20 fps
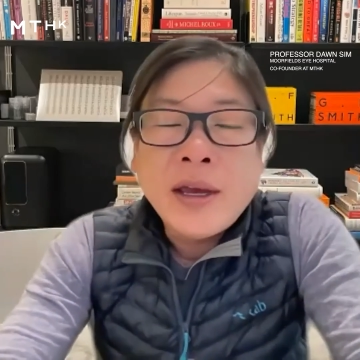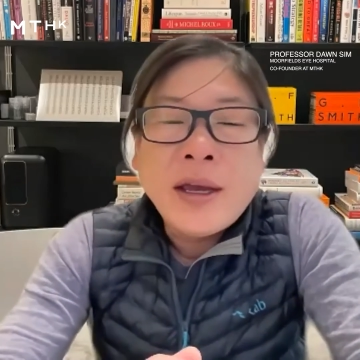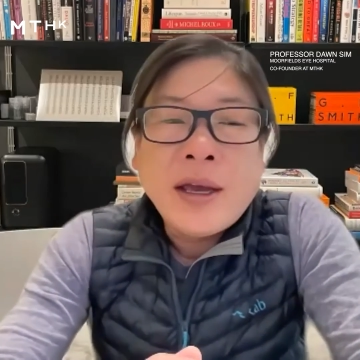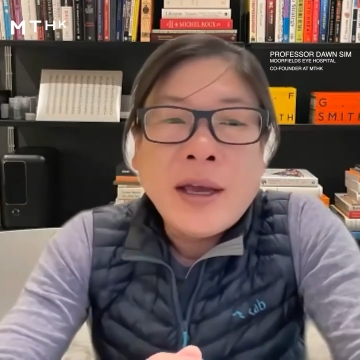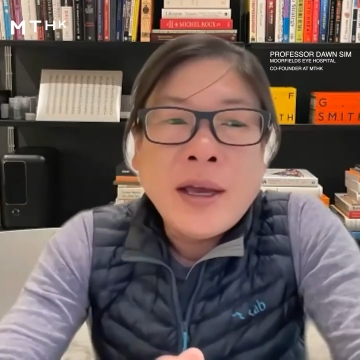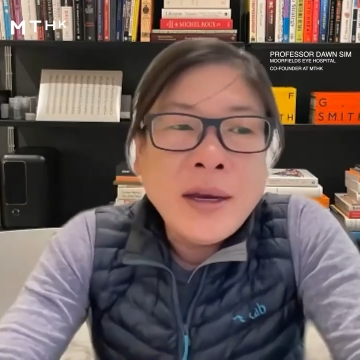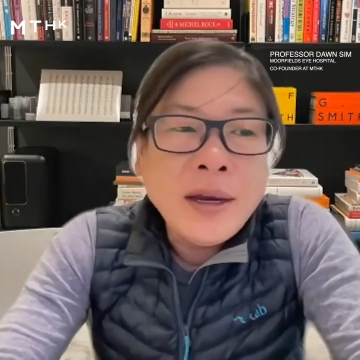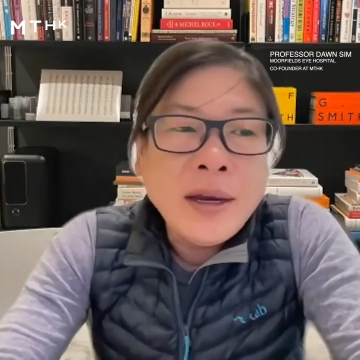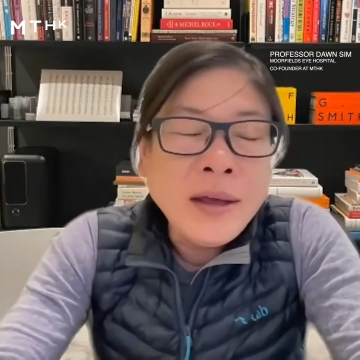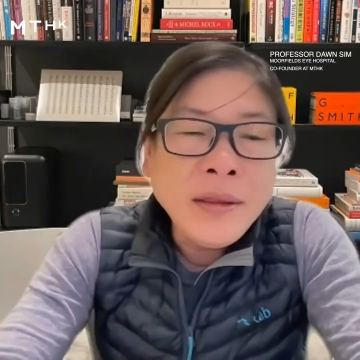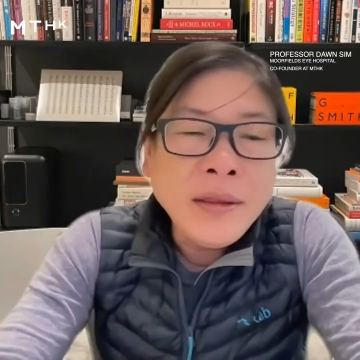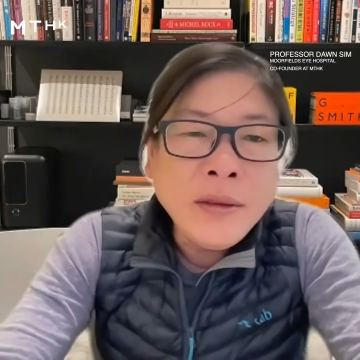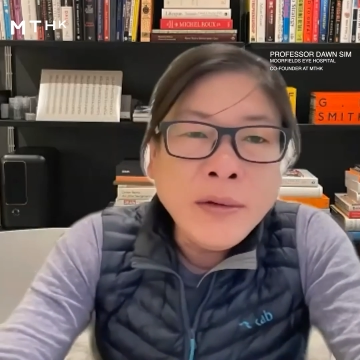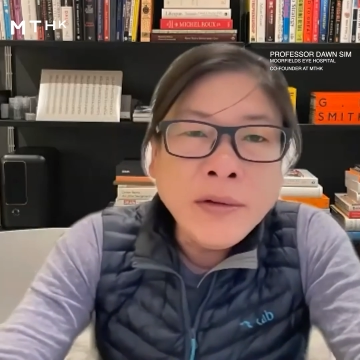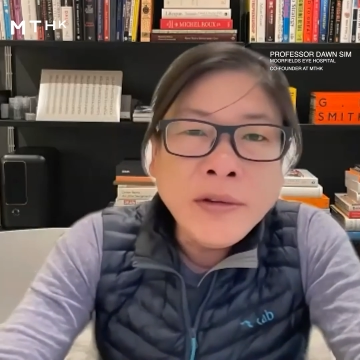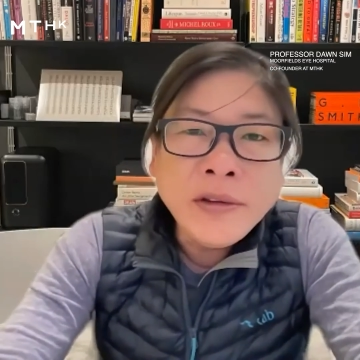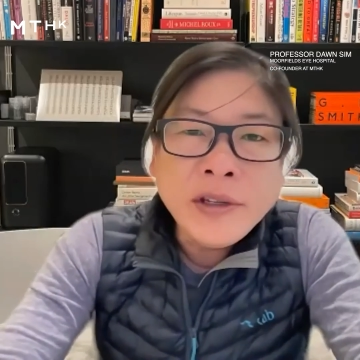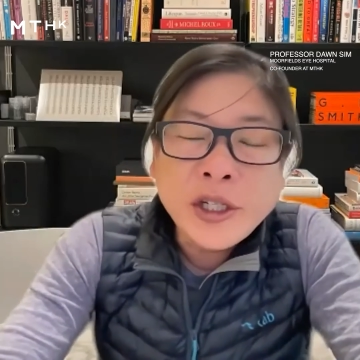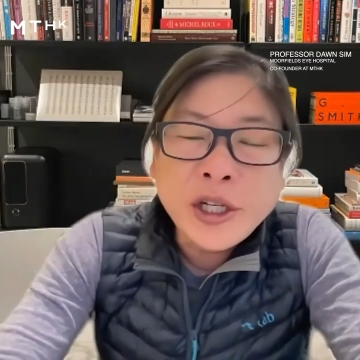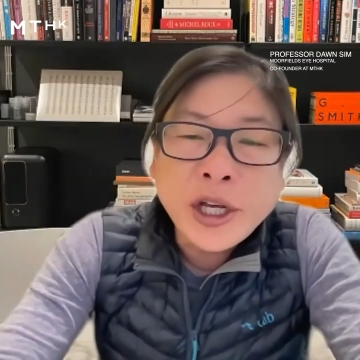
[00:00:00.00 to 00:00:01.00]
And in
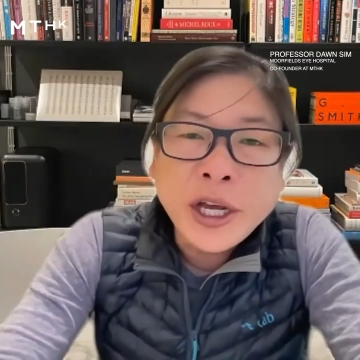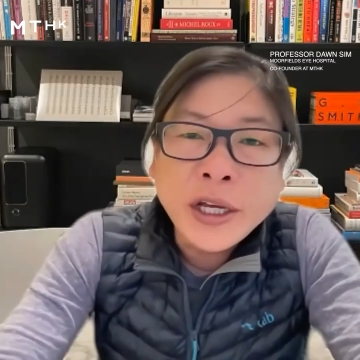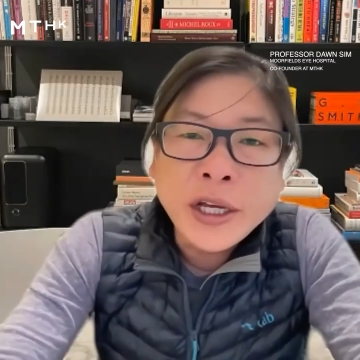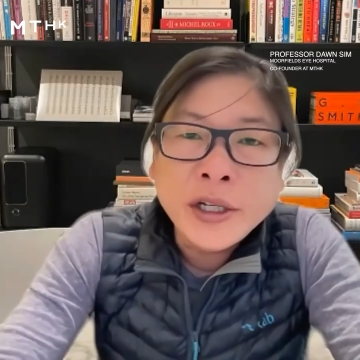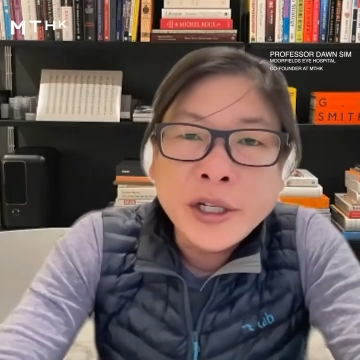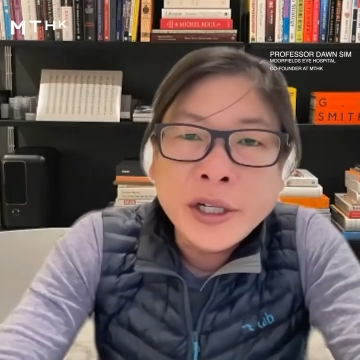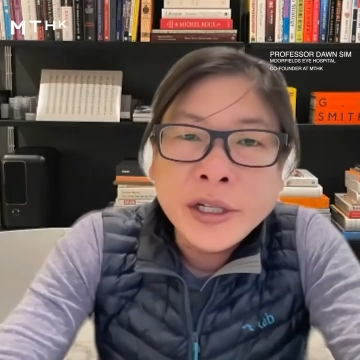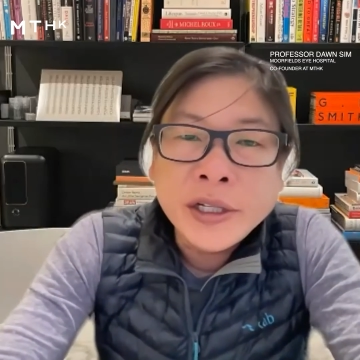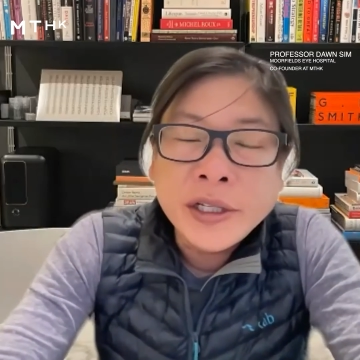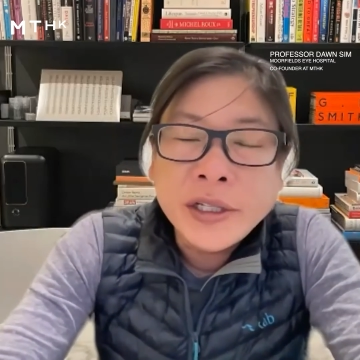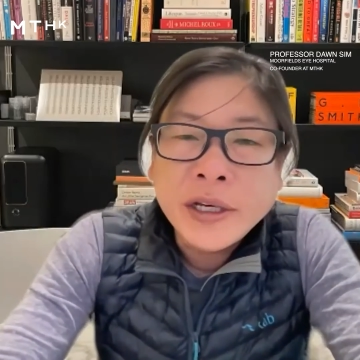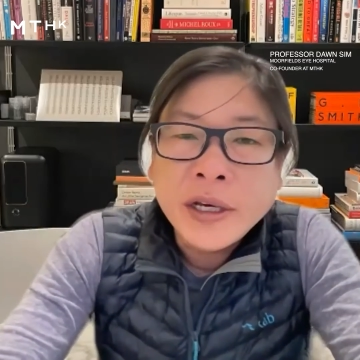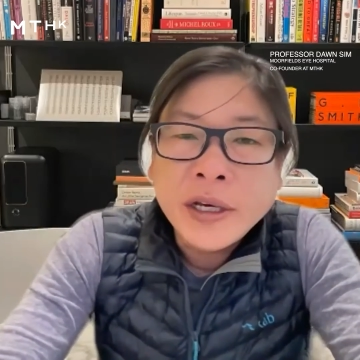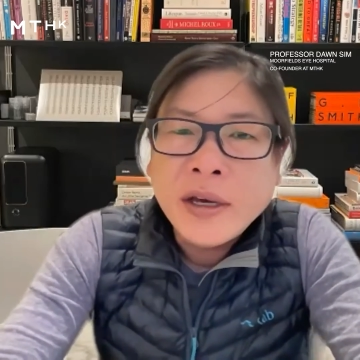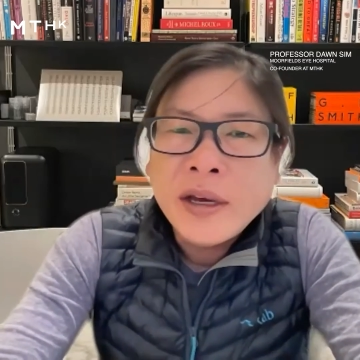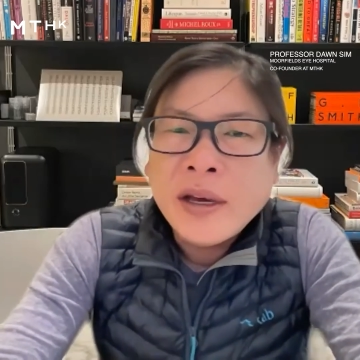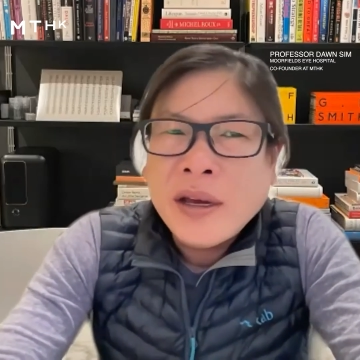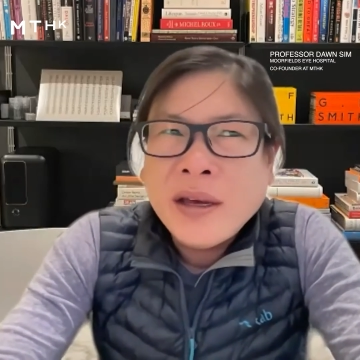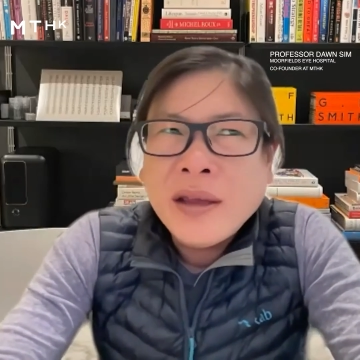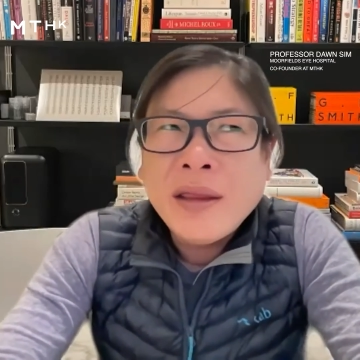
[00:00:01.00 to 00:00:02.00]
those changes,
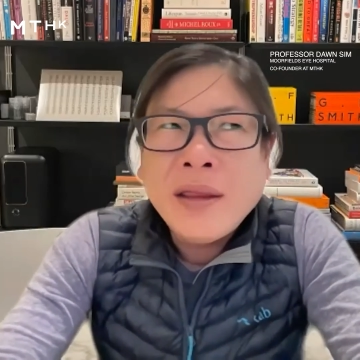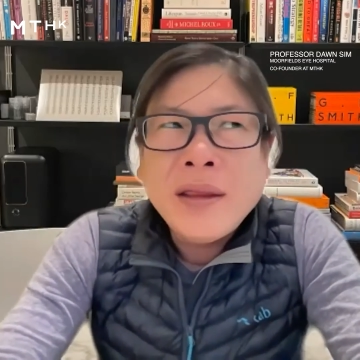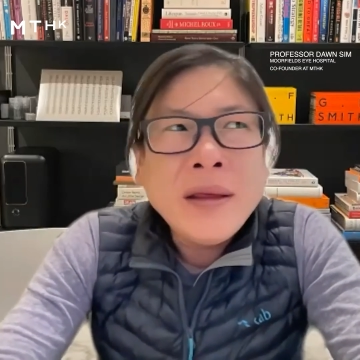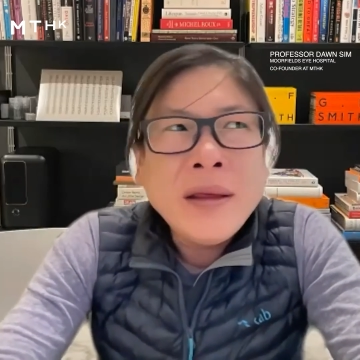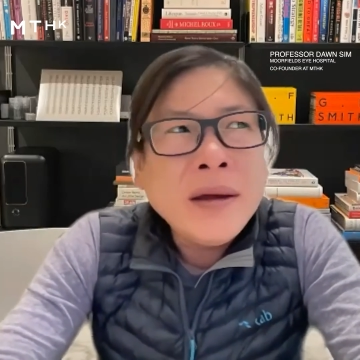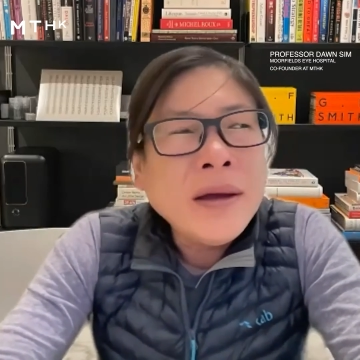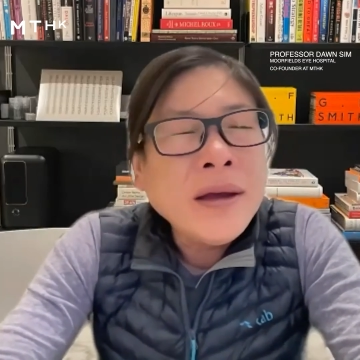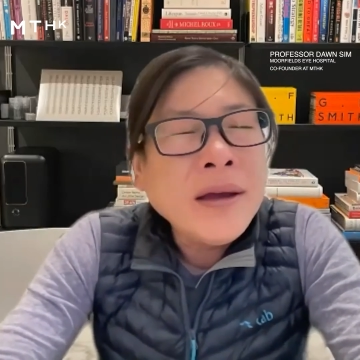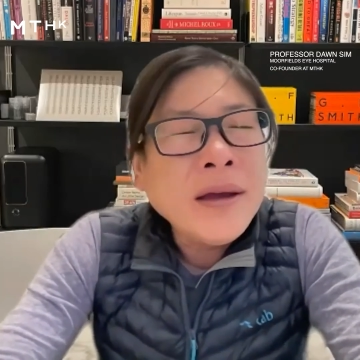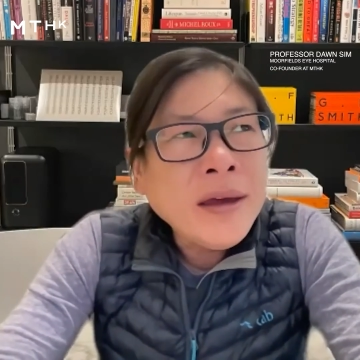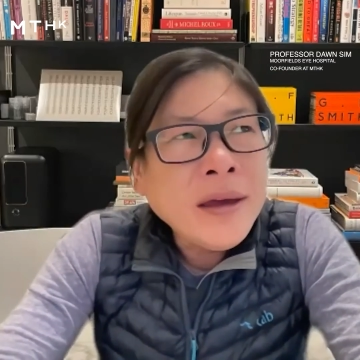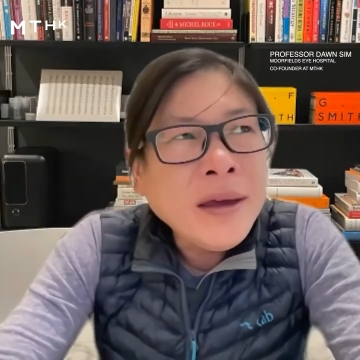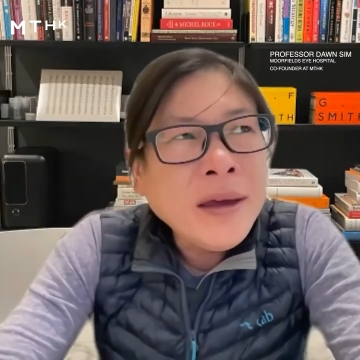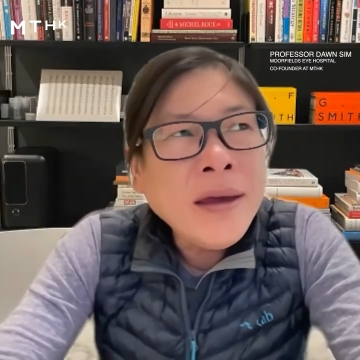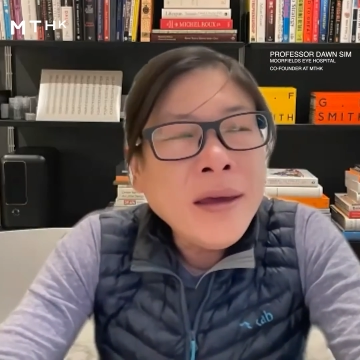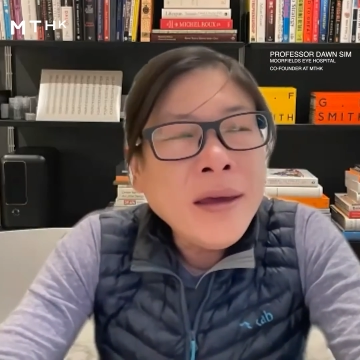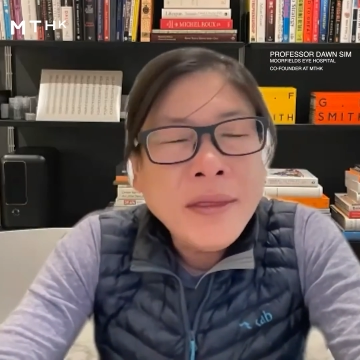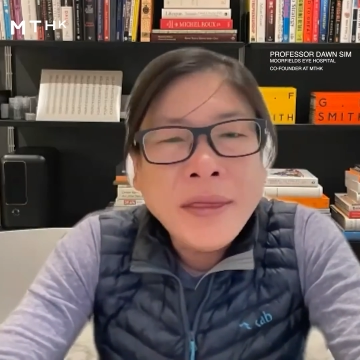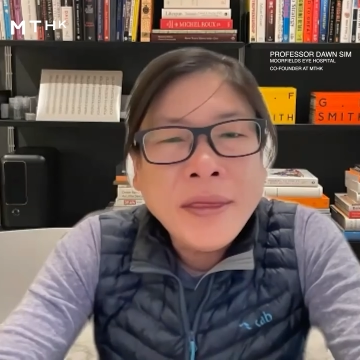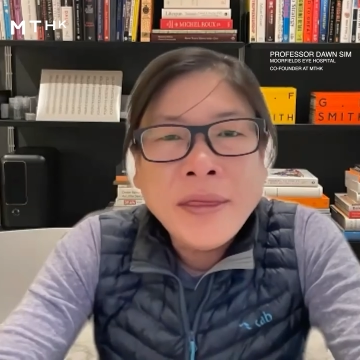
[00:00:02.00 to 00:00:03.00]
the
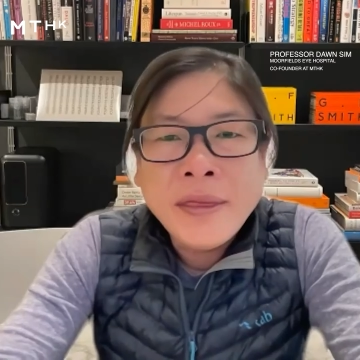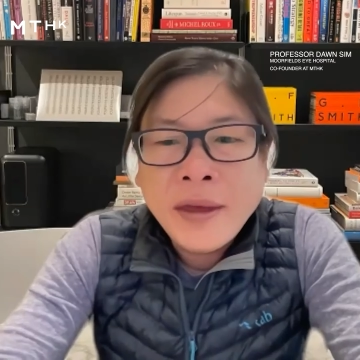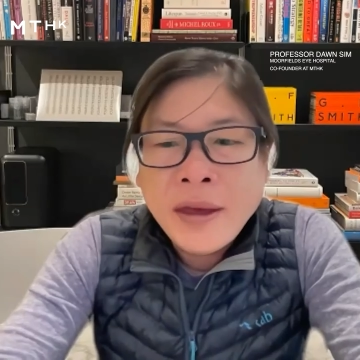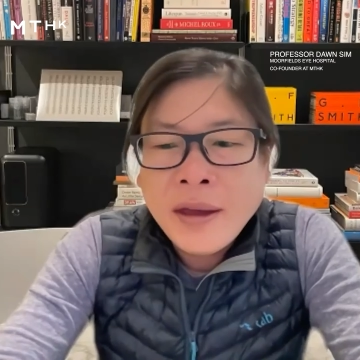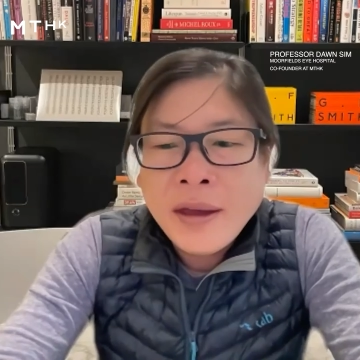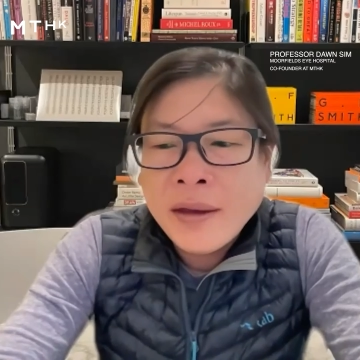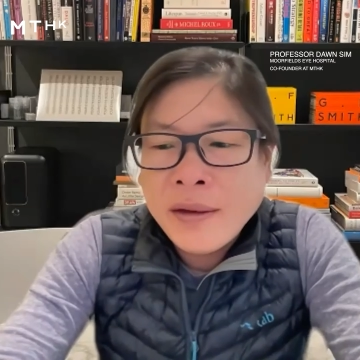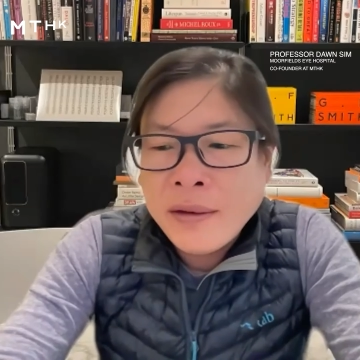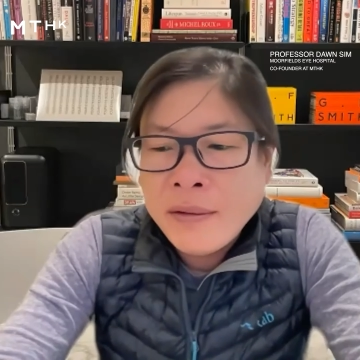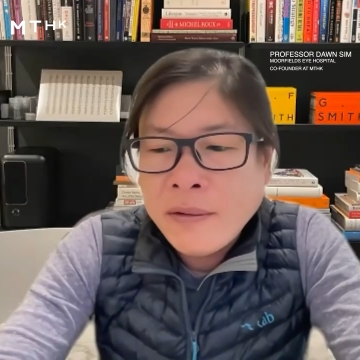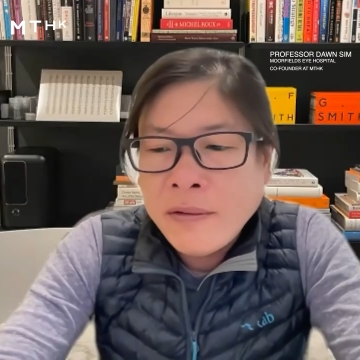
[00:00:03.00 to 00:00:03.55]
key thing